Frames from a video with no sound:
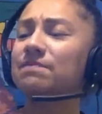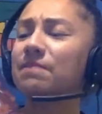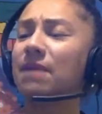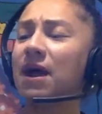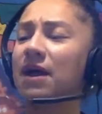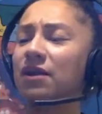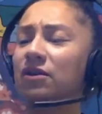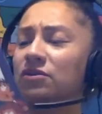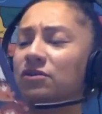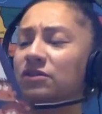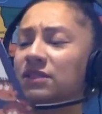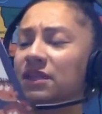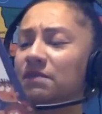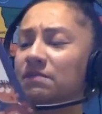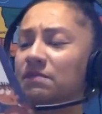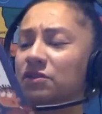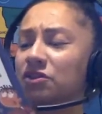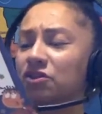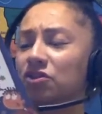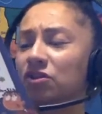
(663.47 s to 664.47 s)
Meyer, said
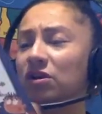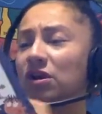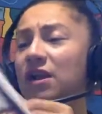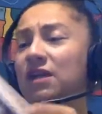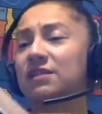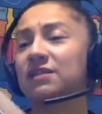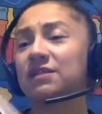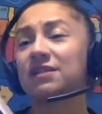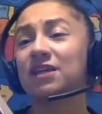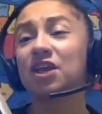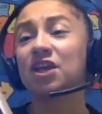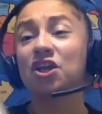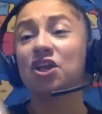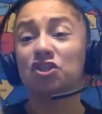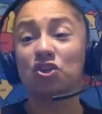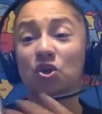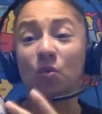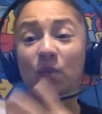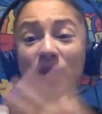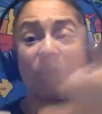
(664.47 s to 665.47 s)
Mr. Klutz.
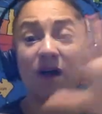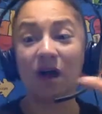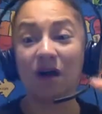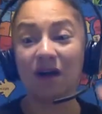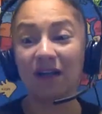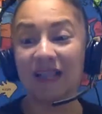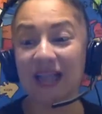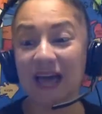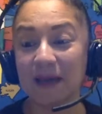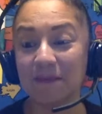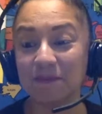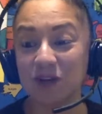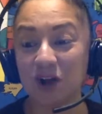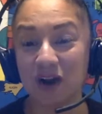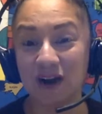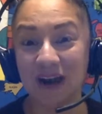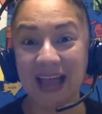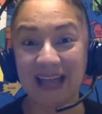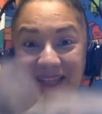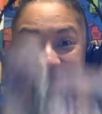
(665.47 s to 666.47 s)
So we all clapped
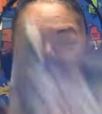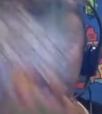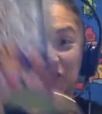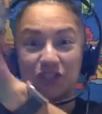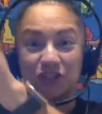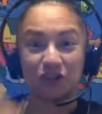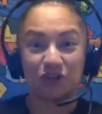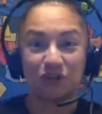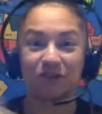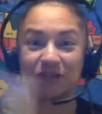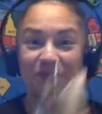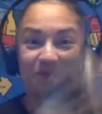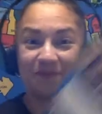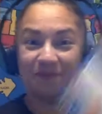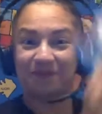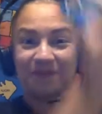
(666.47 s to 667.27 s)
our hands in circles.